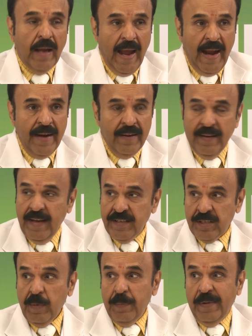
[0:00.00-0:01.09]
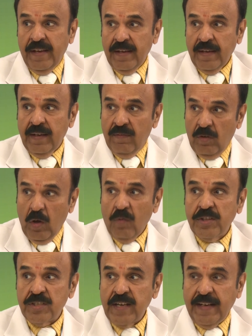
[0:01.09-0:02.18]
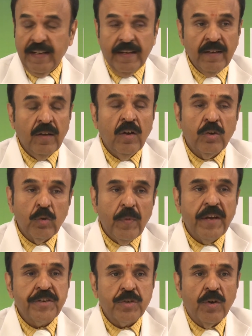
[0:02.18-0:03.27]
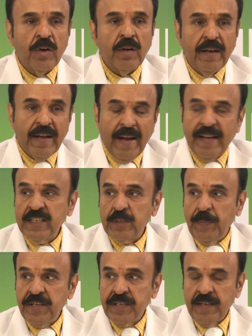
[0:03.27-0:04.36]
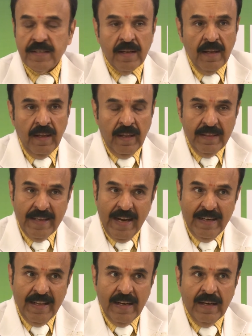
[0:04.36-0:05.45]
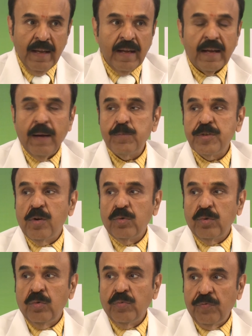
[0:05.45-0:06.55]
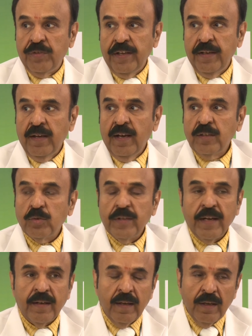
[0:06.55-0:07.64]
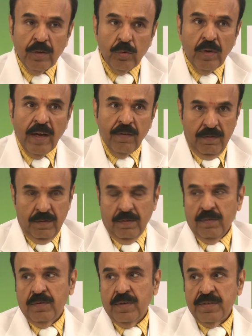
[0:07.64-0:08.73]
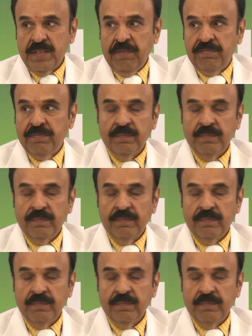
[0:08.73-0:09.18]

add STMB with statin to make sure in high risk patients the LDL comes down to 50 so that you will have safe.